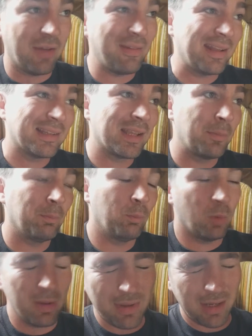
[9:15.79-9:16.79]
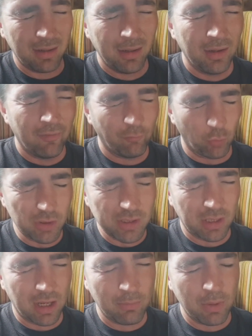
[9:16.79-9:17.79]
I've had some women force
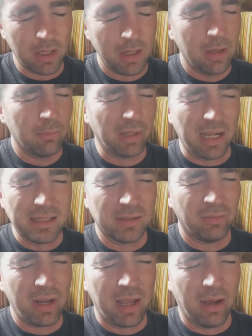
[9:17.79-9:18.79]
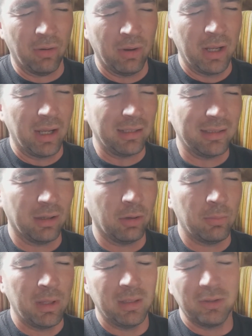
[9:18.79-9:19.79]
it on me, but as of now, I tell
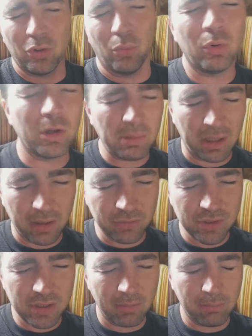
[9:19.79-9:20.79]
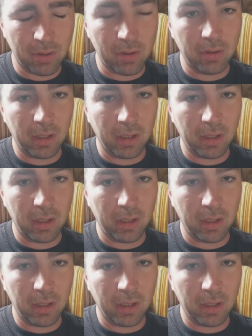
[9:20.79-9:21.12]
them, don't worry about it, I'll just get burned.